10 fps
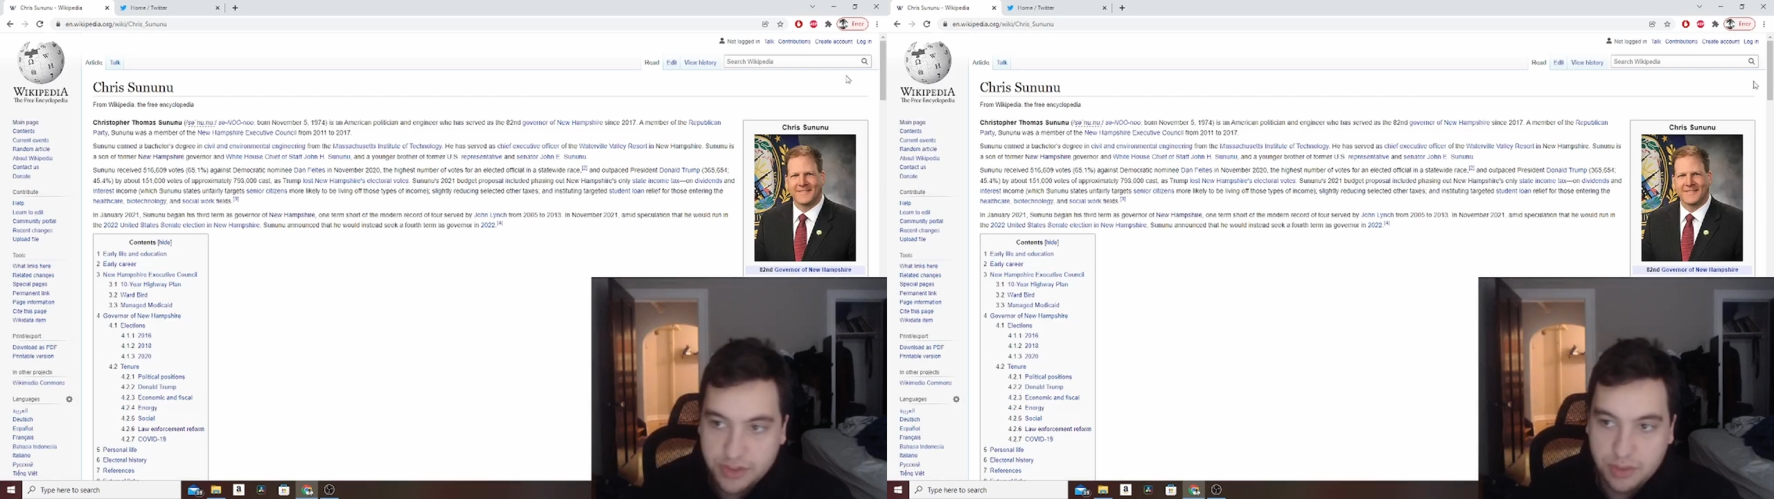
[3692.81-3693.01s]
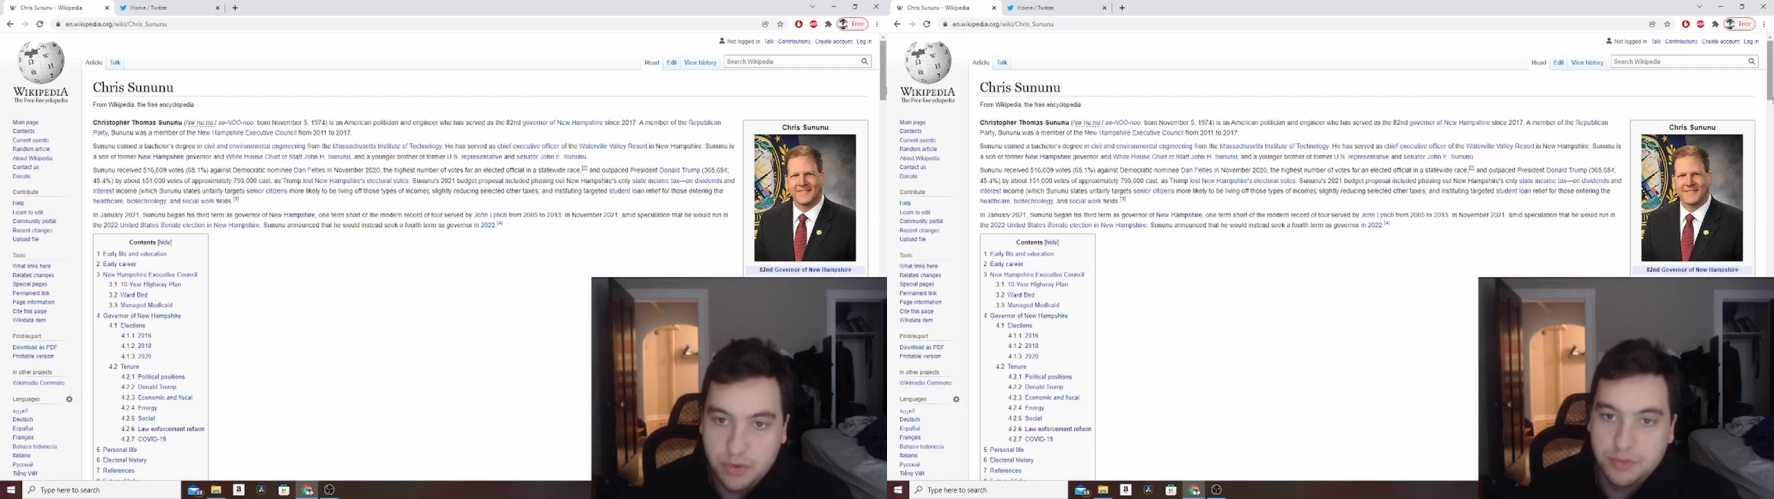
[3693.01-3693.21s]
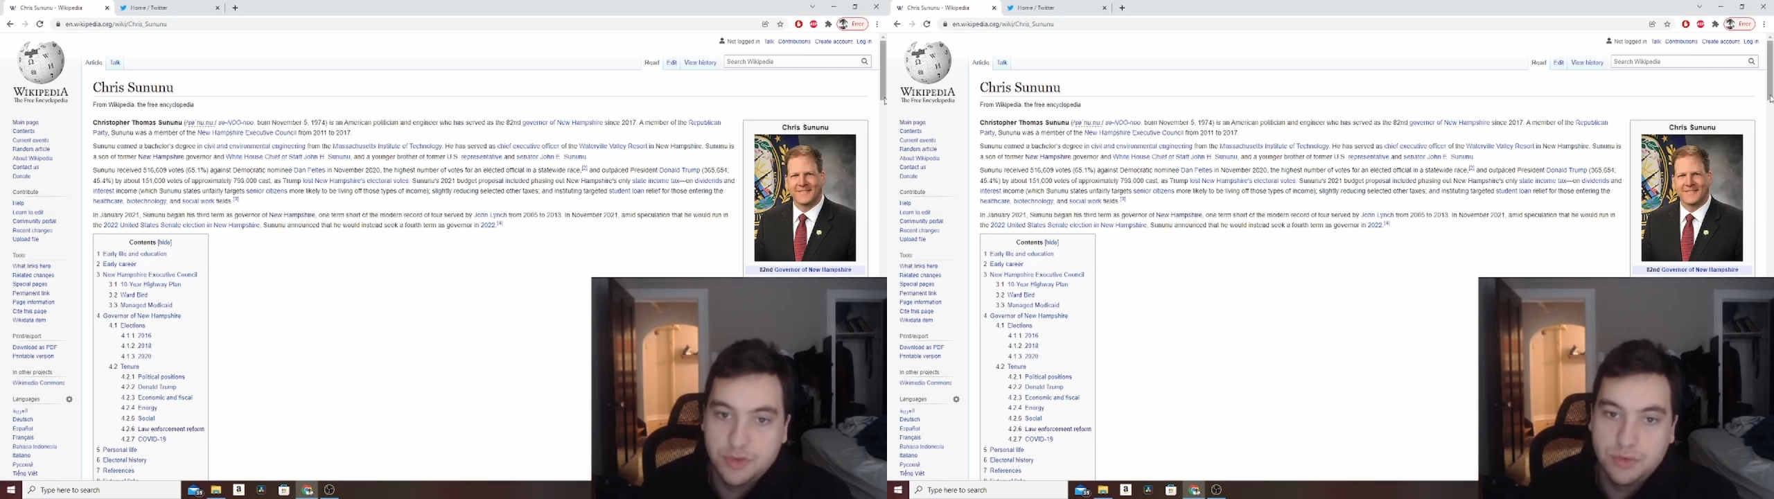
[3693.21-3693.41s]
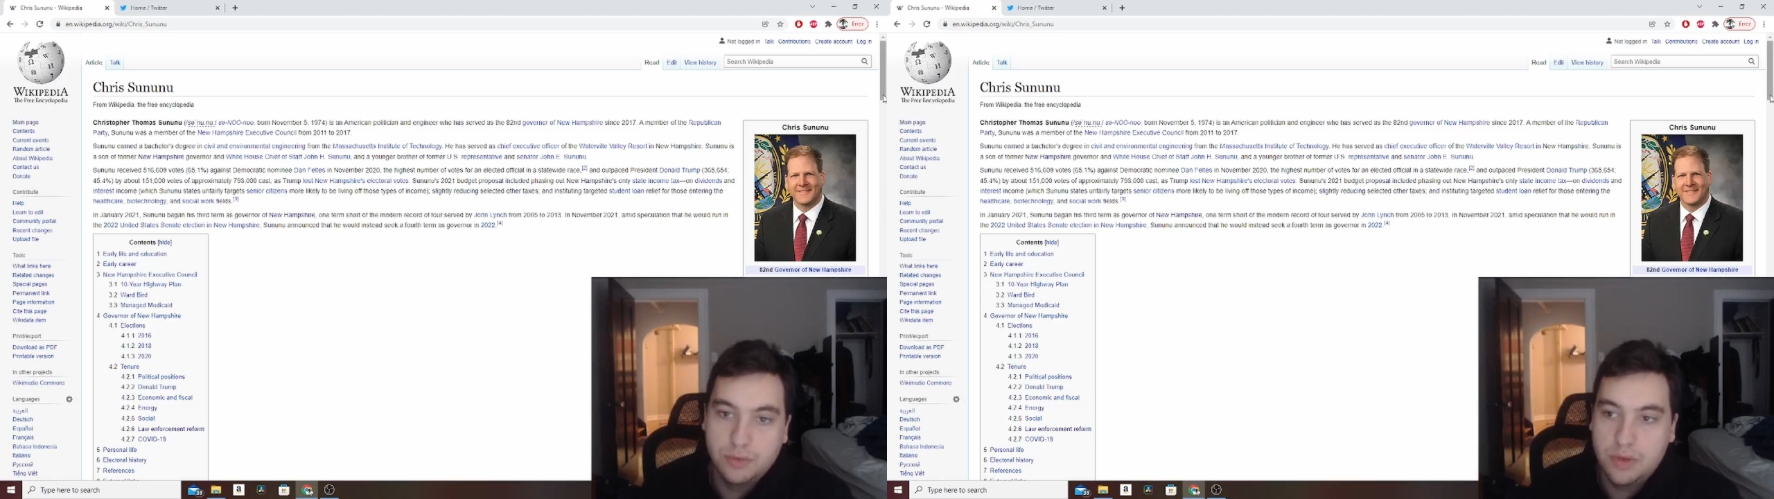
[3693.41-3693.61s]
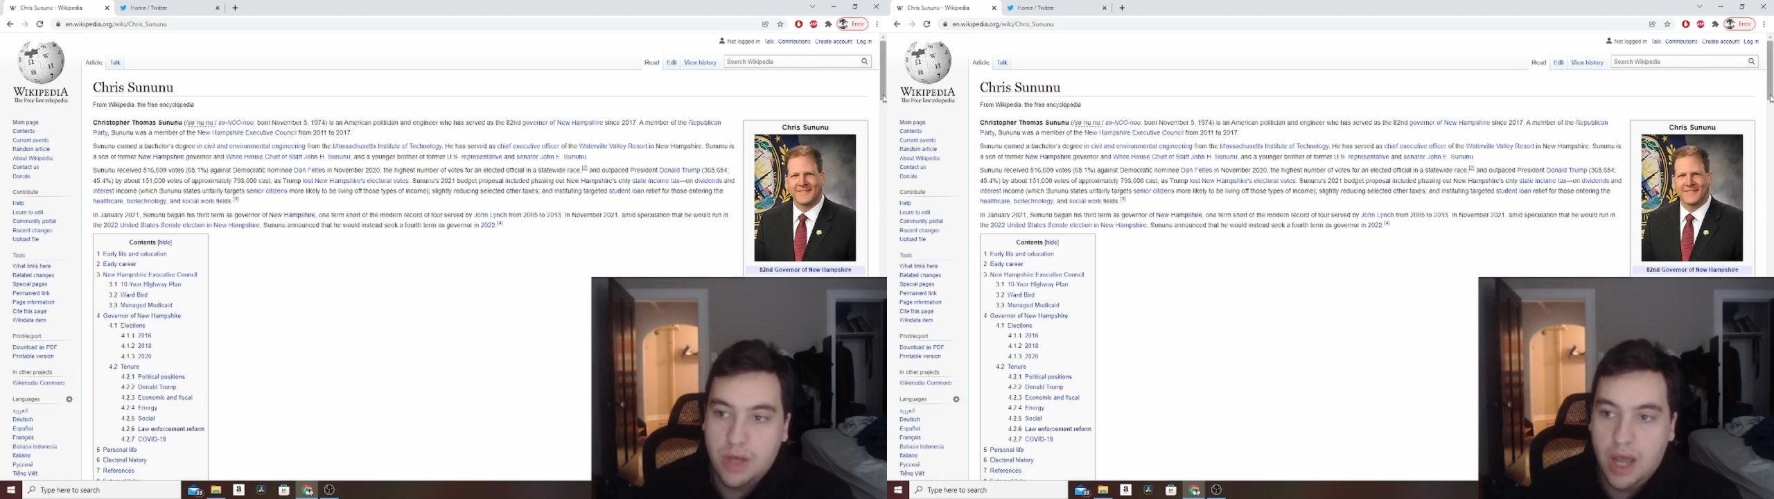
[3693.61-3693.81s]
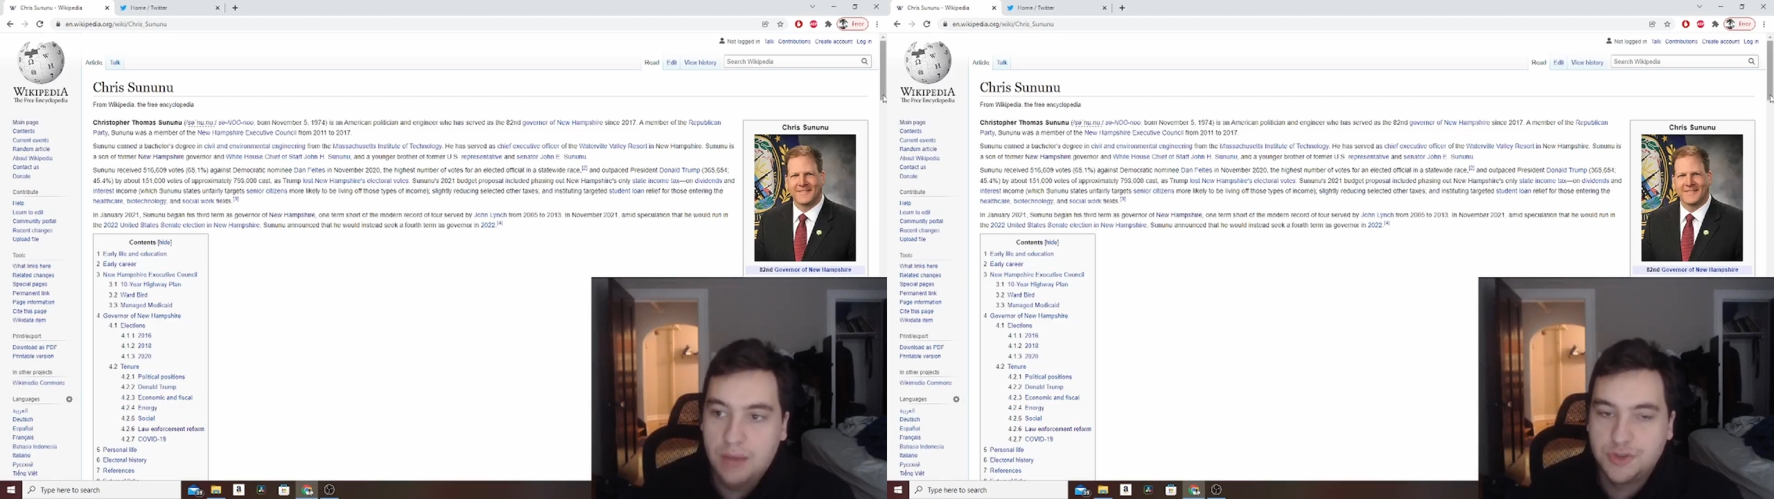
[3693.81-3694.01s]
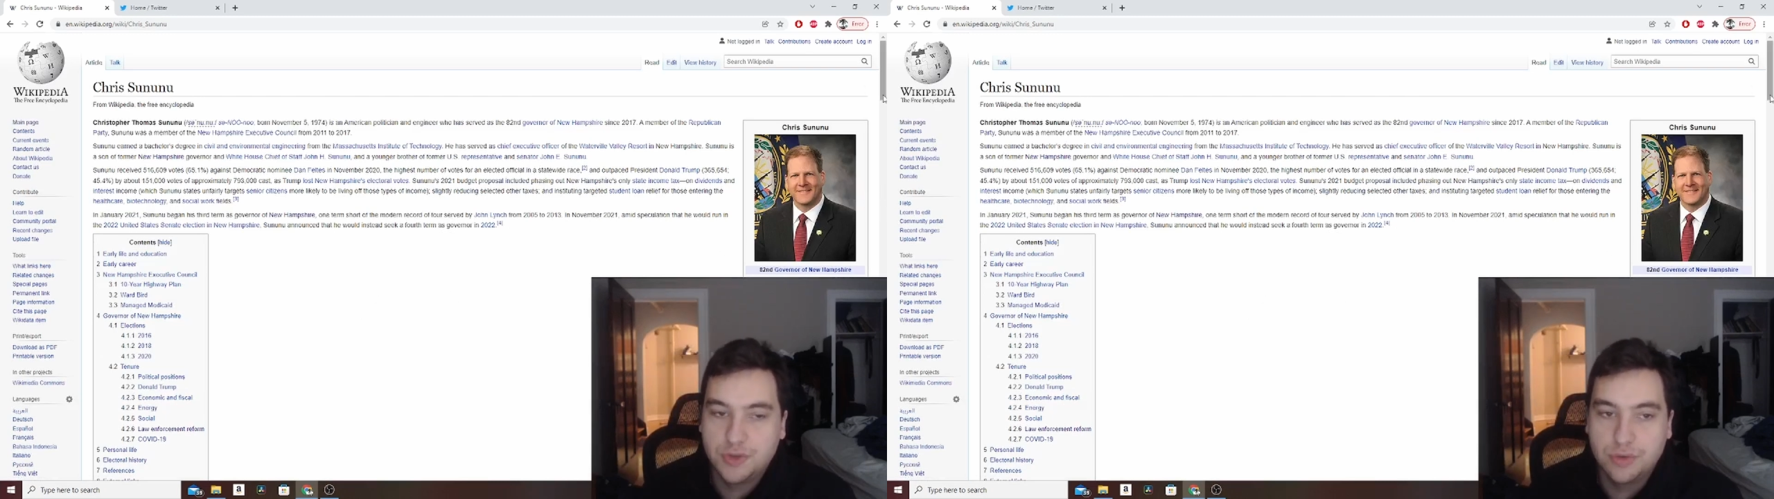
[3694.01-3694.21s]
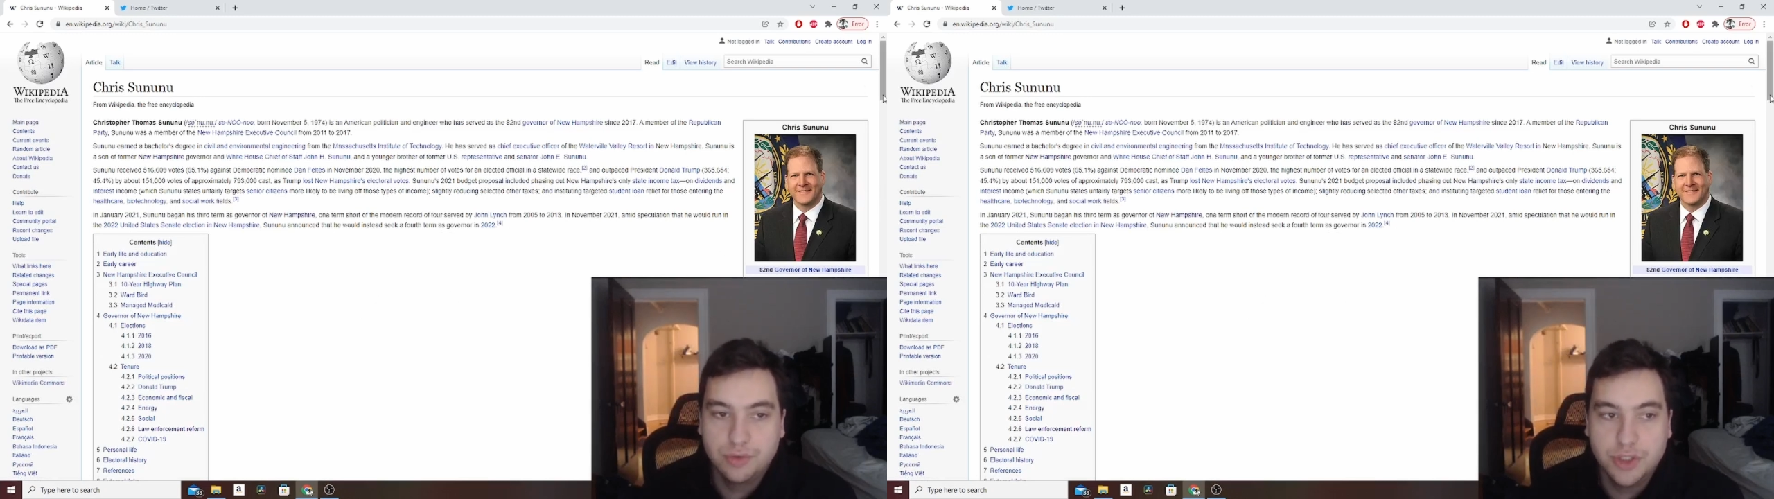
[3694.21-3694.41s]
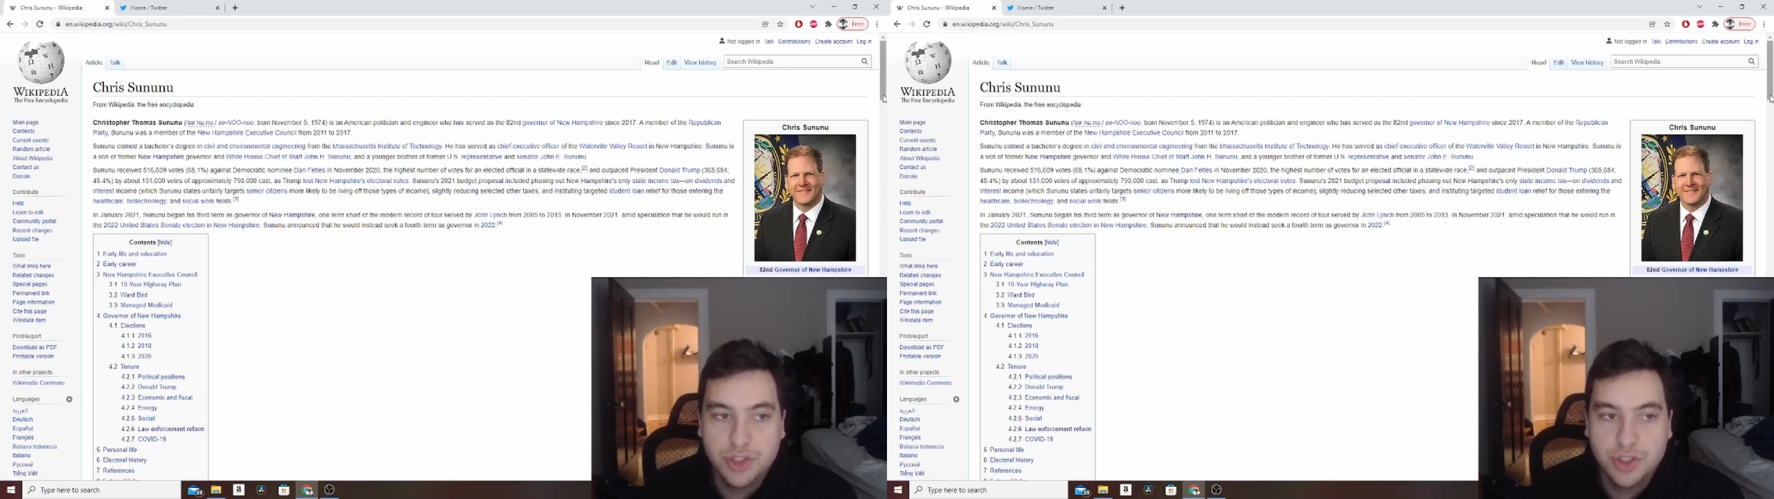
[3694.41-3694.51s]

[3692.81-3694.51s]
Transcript: Some of them do absolutely